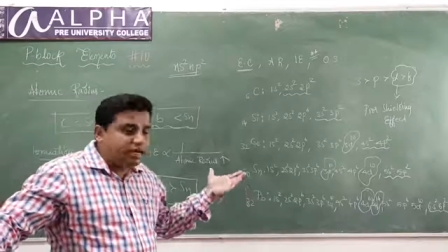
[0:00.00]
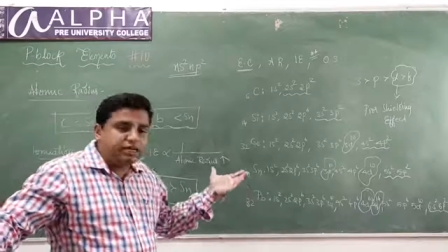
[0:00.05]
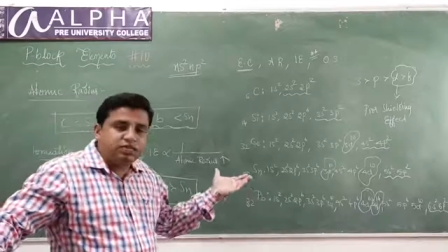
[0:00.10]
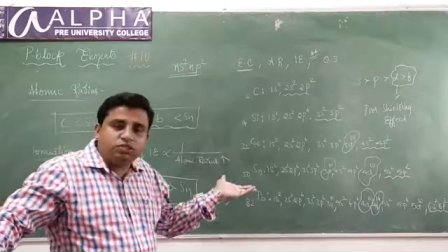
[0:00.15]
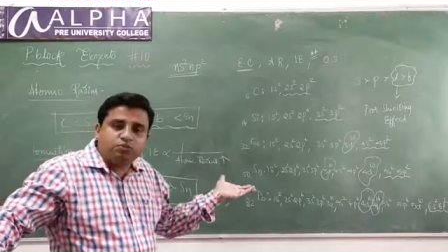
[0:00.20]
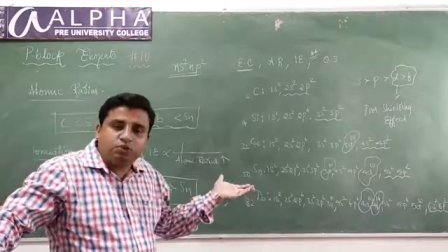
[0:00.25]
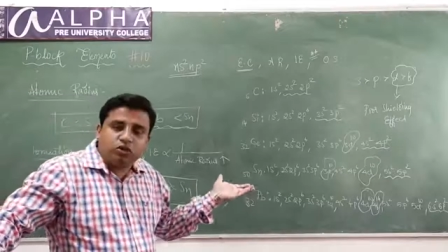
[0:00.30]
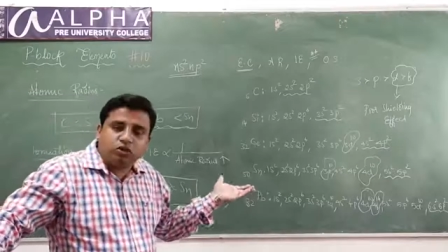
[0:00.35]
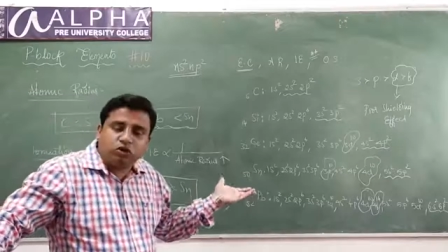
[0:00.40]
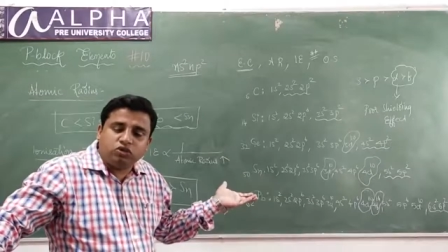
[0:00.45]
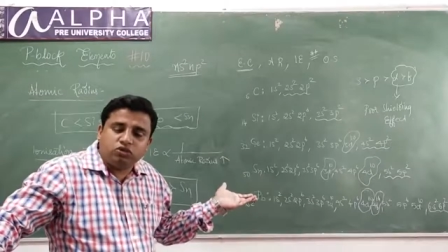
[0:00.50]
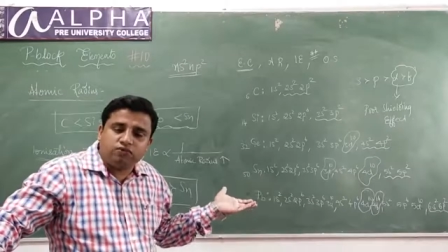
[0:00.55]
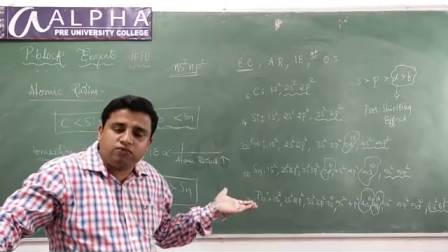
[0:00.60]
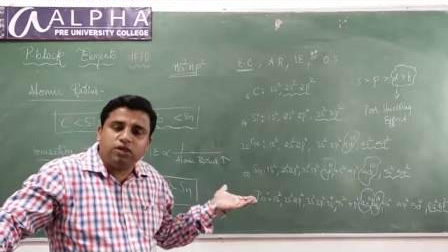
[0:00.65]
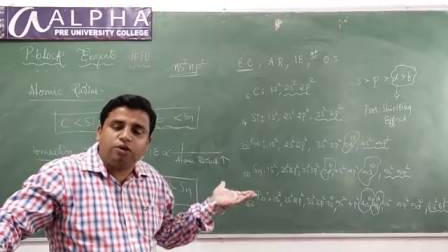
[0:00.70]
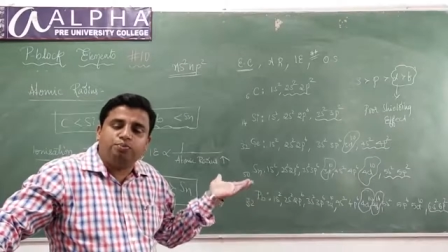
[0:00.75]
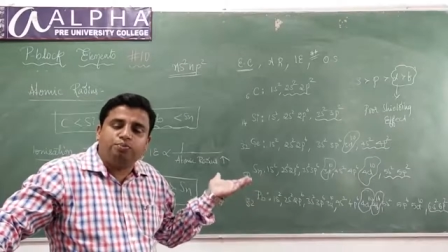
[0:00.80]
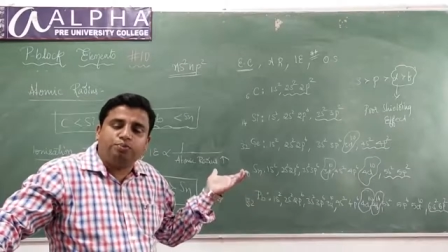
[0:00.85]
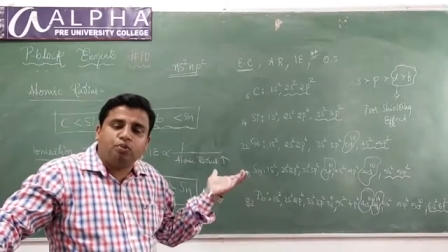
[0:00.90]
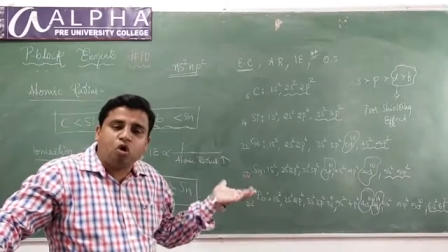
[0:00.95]
is because of the
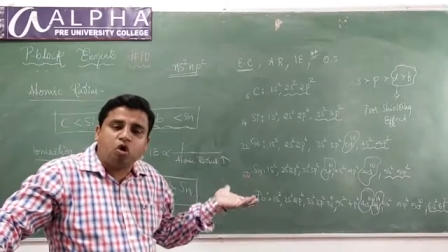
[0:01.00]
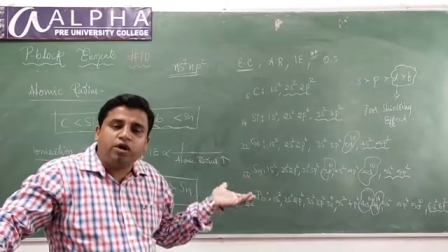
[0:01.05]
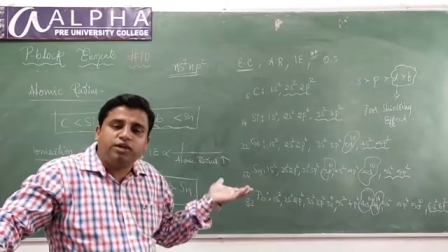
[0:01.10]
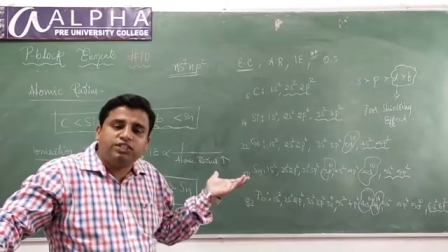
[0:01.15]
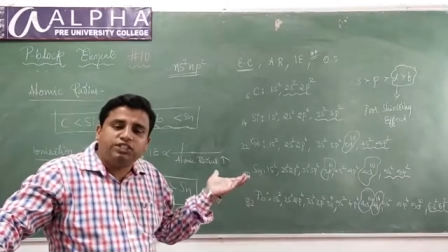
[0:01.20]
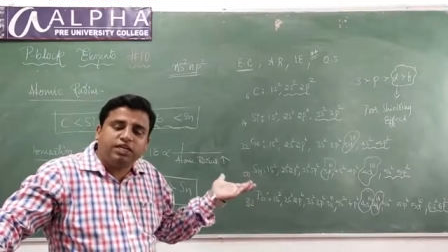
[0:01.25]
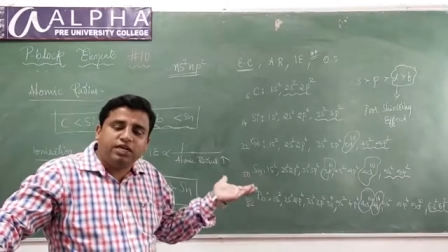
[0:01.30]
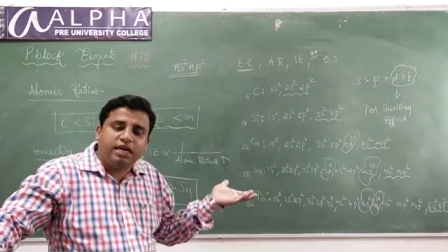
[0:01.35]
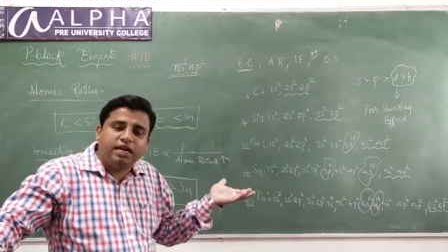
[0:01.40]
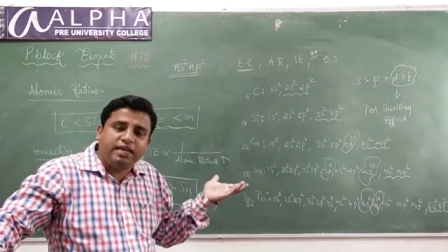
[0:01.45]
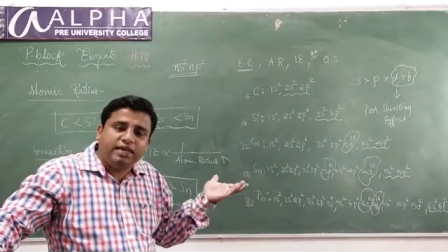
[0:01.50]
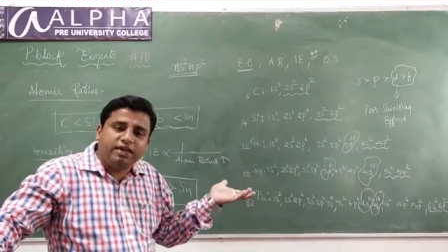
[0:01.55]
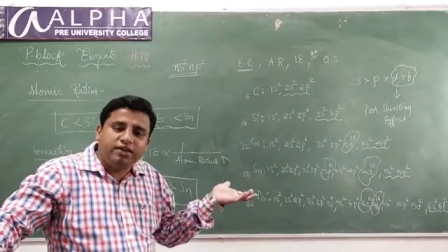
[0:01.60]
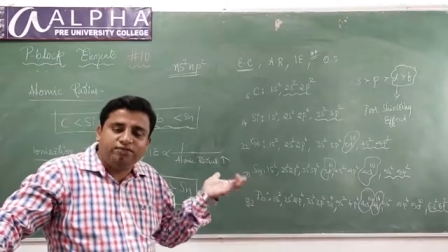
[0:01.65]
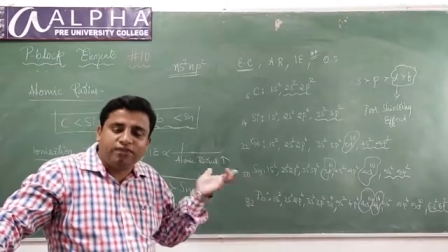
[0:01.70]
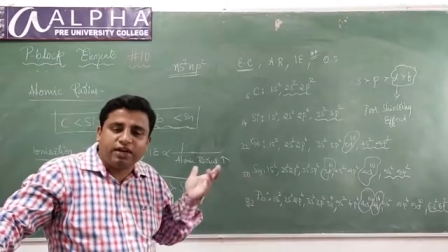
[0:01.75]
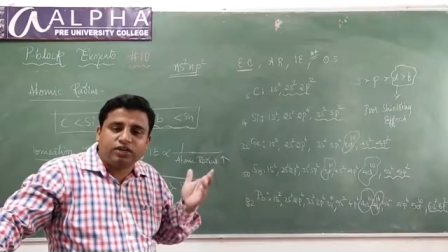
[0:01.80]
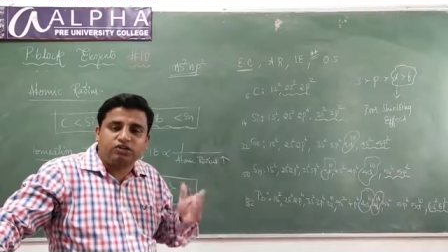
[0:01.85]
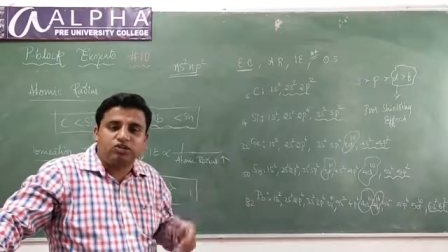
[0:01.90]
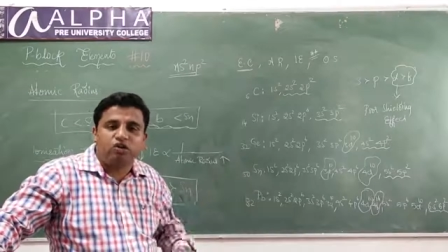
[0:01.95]
poor shielding
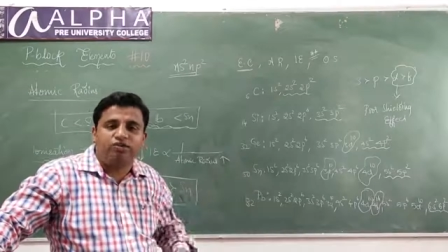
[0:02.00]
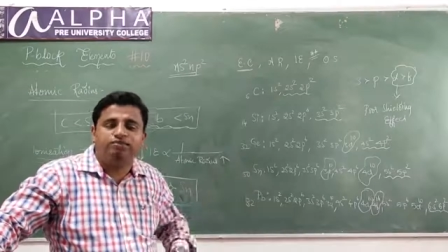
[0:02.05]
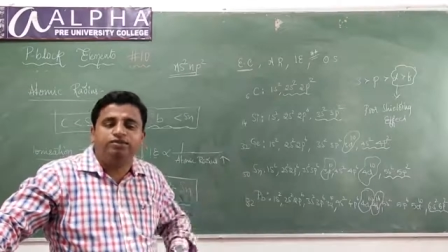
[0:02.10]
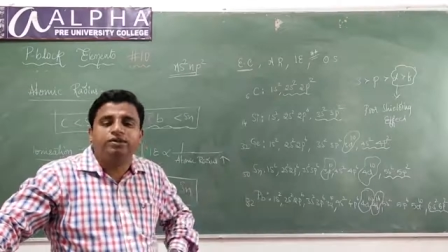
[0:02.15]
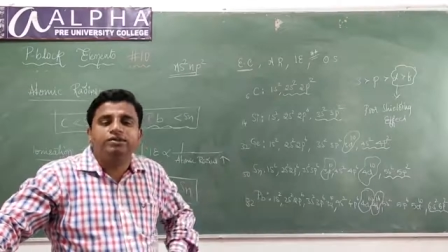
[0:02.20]
effect of